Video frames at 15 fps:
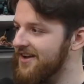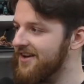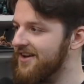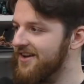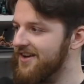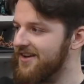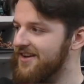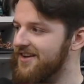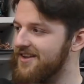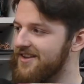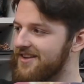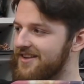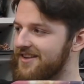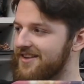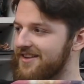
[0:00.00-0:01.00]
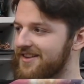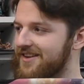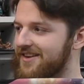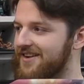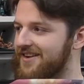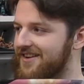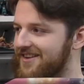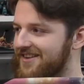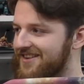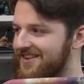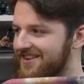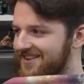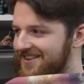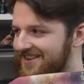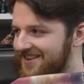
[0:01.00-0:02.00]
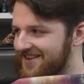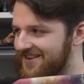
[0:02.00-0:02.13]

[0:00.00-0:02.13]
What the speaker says: (not speaking)